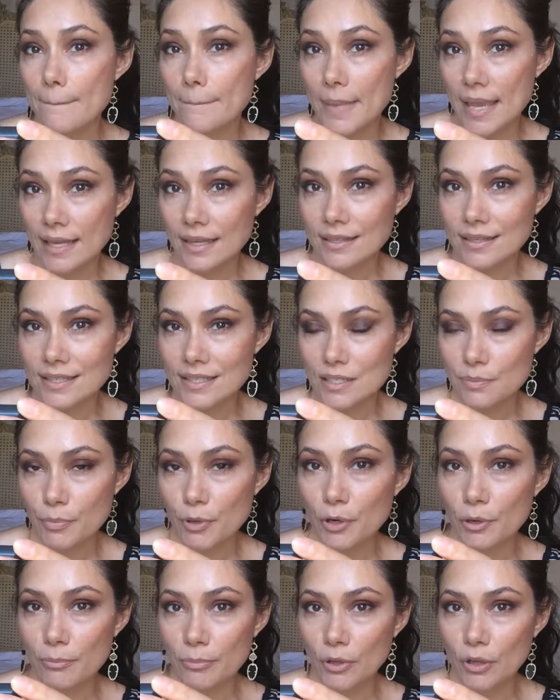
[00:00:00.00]
Manganese
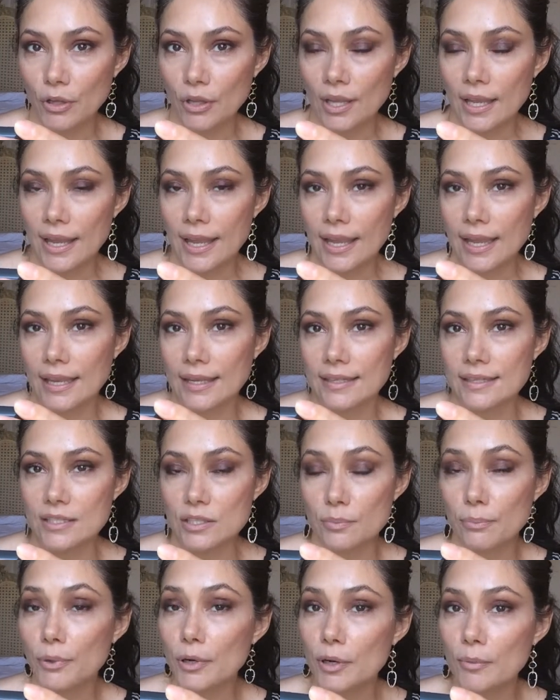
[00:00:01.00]
Purple, and it's
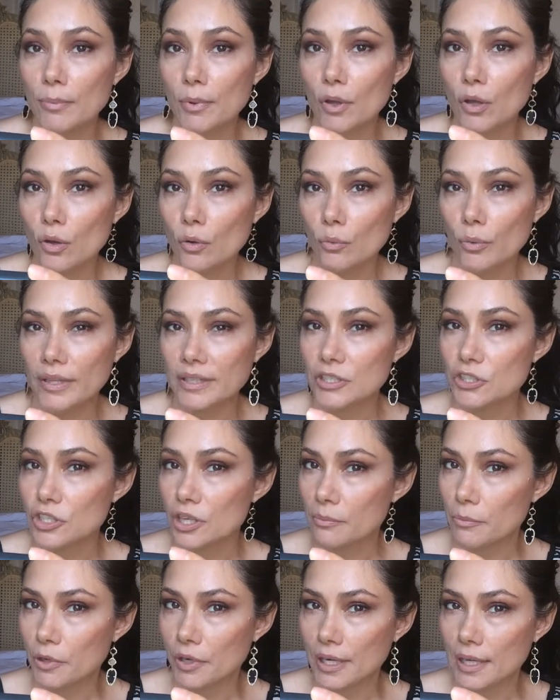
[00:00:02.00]
a purple with
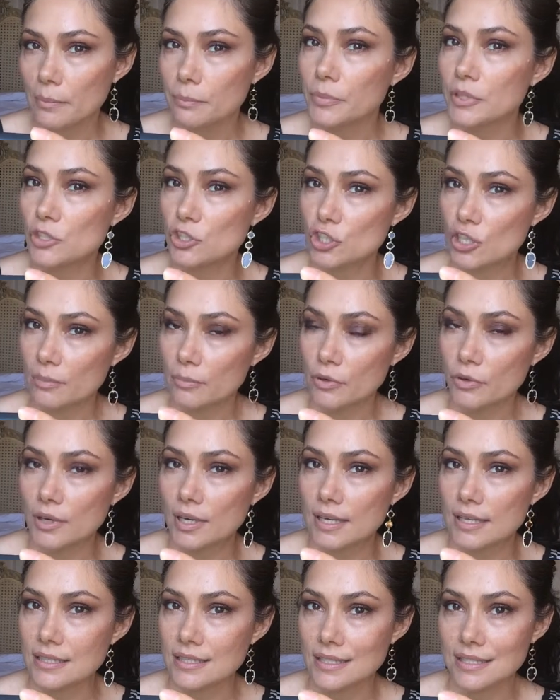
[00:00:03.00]
shimmer in it, but shimmer
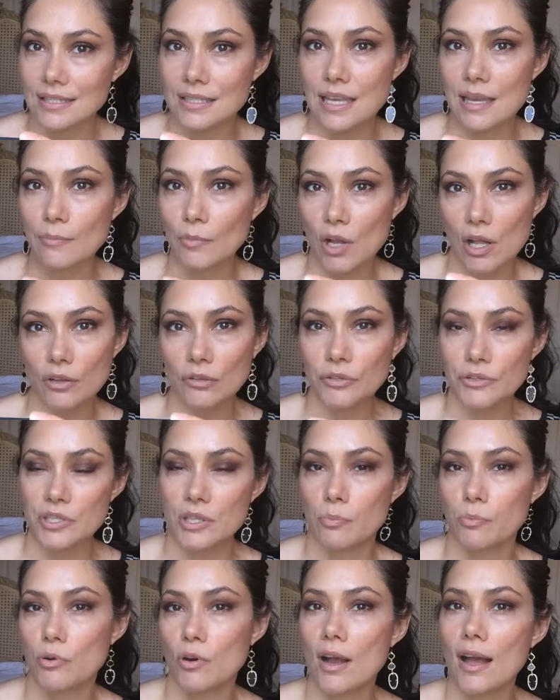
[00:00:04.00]
is the same color as
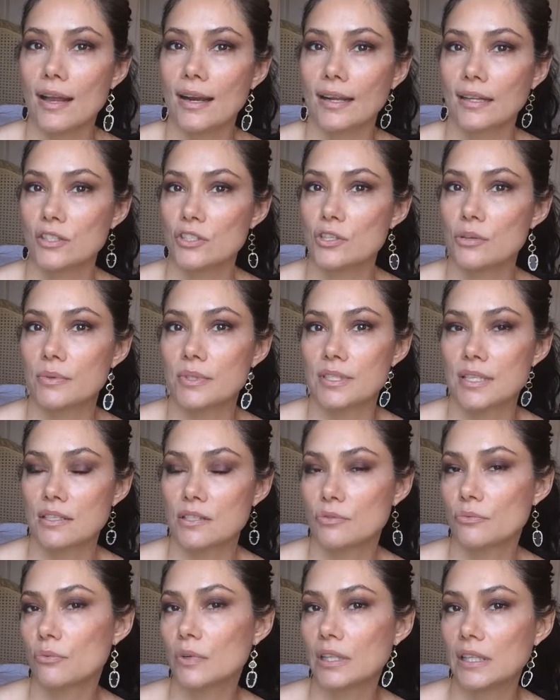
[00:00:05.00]
the product, so it
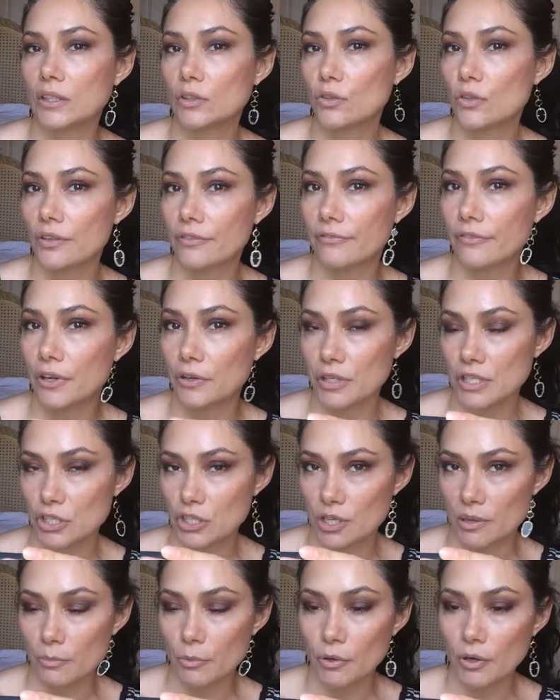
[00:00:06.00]
doesn't really look very
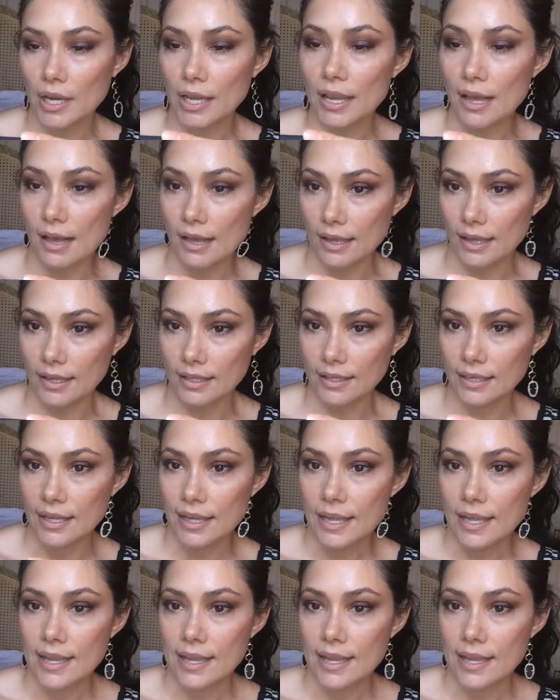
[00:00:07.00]
shimmery on.